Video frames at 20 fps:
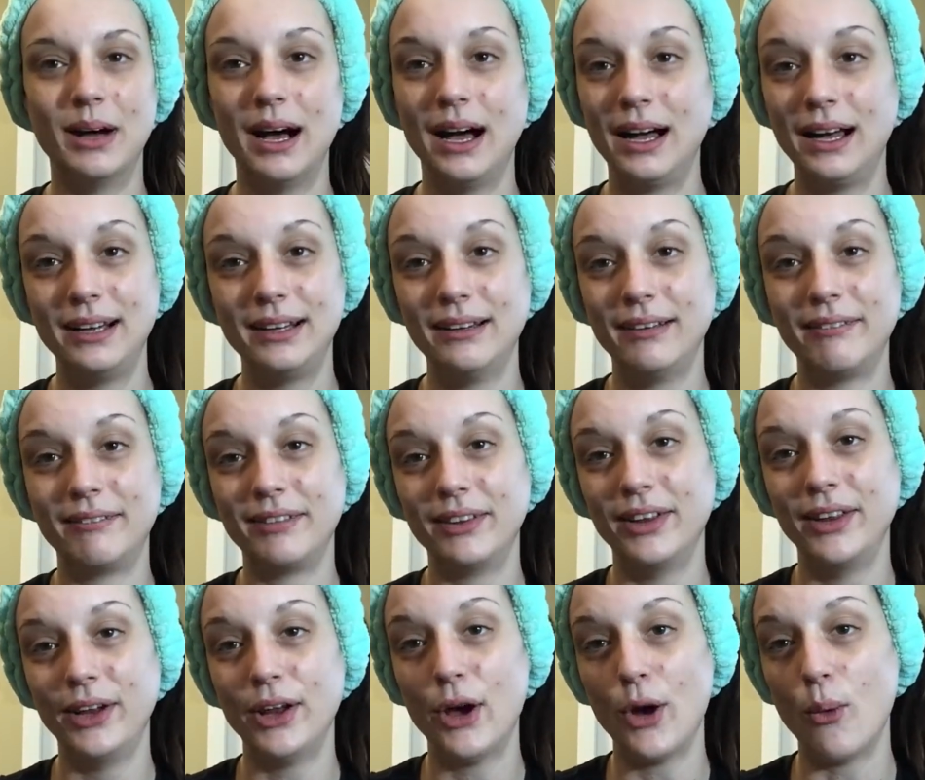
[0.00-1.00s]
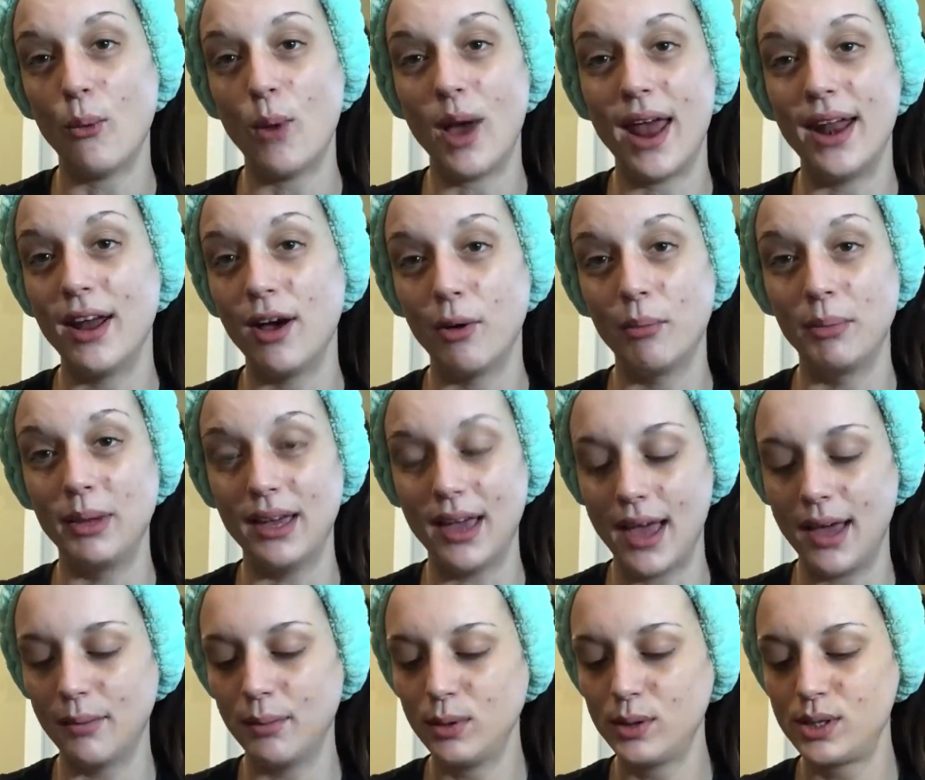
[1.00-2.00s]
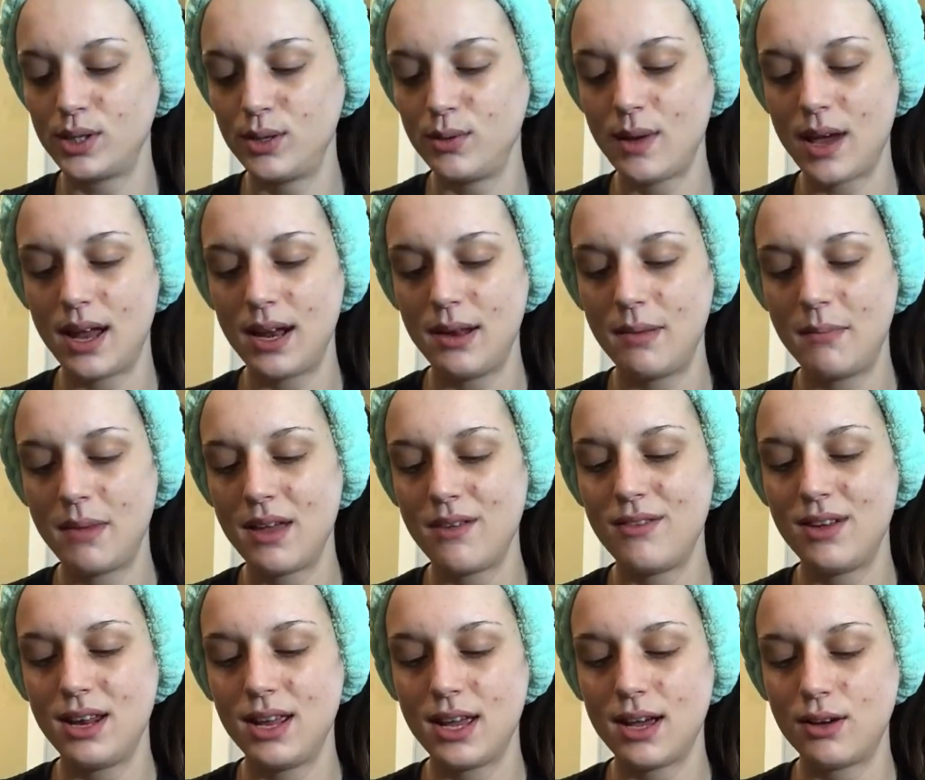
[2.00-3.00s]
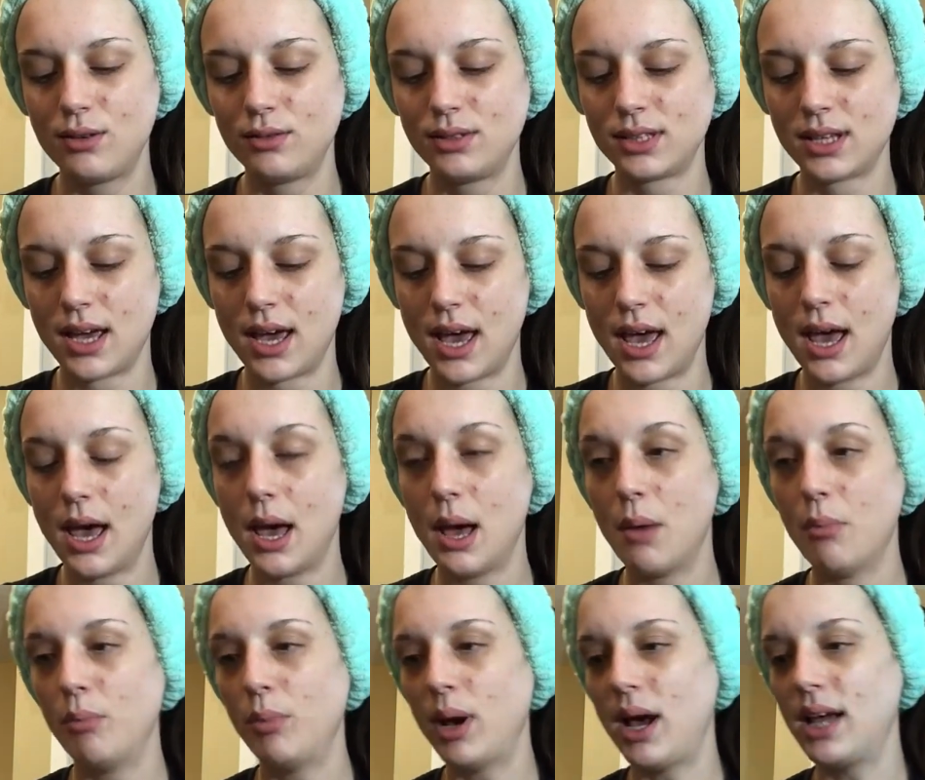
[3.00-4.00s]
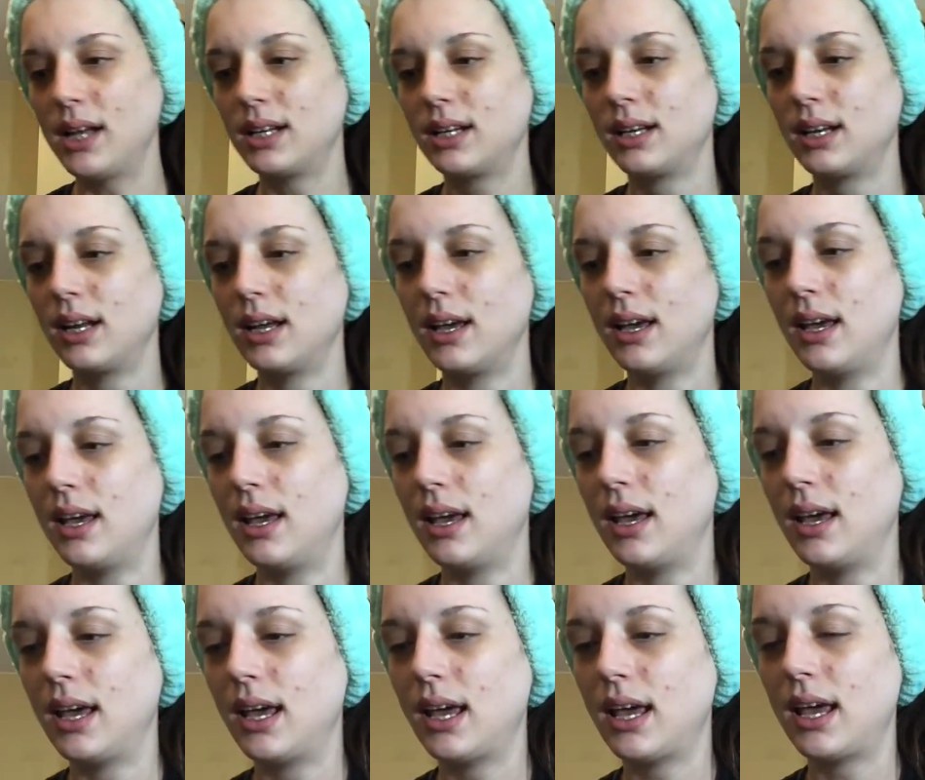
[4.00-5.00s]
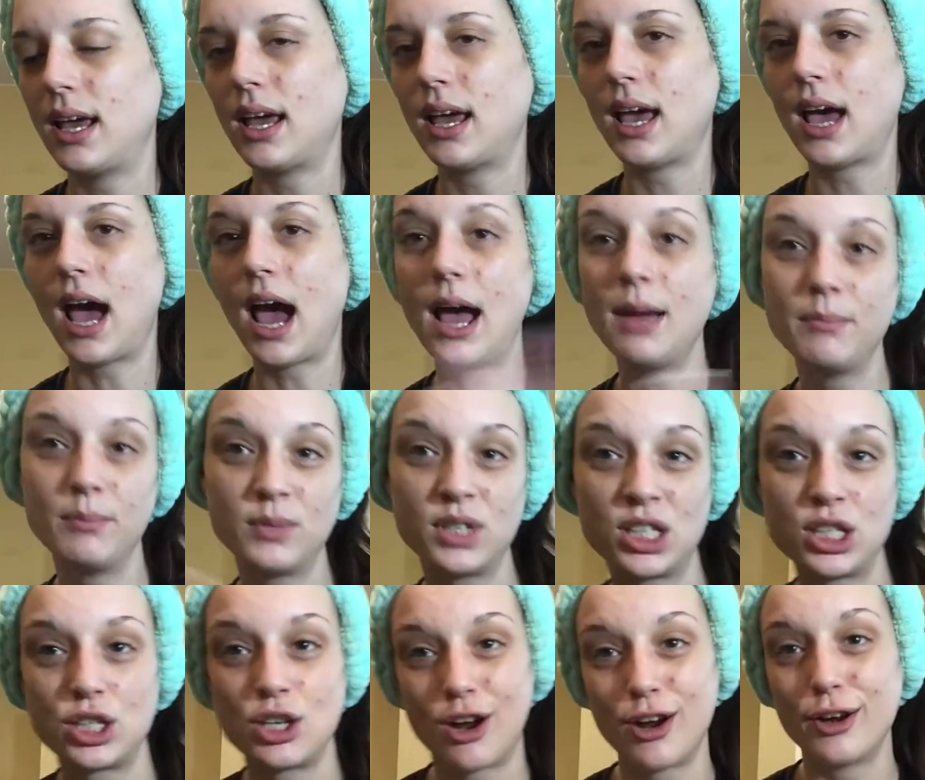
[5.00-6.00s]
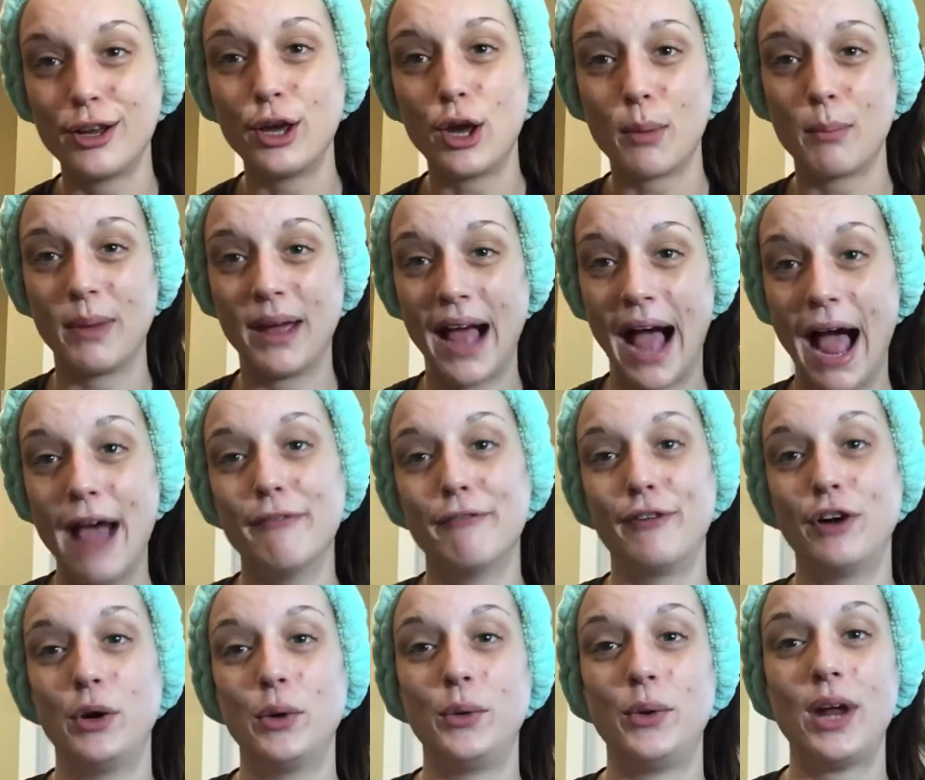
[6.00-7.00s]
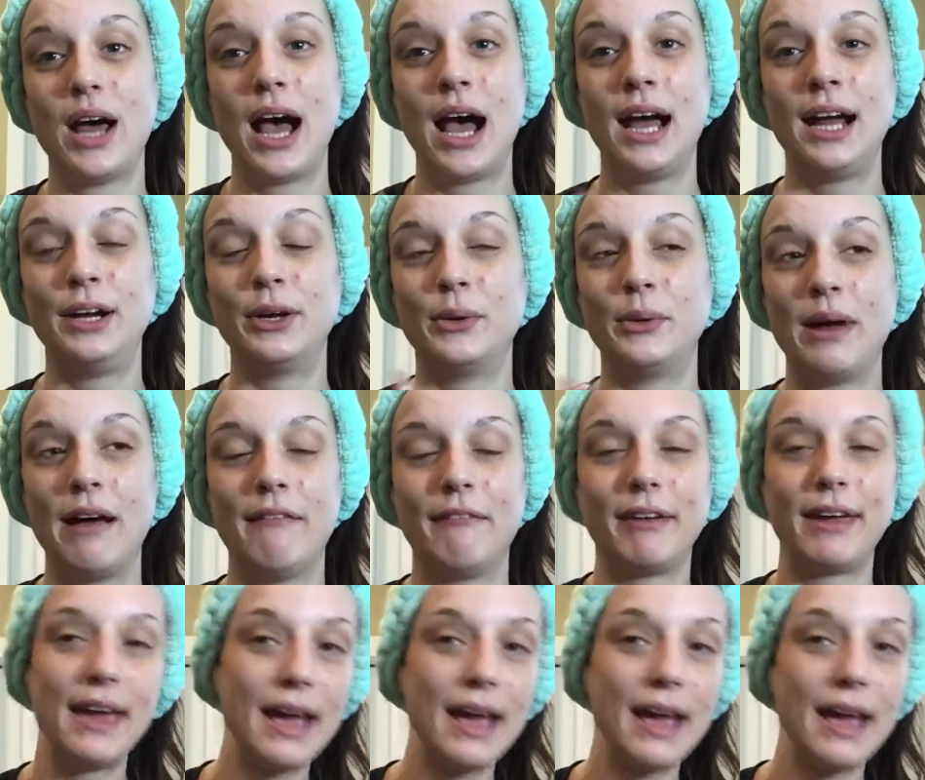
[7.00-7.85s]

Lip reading: I don't really know when I'll be able to edit my videos, but I'm starting on my iPhone. I don't have a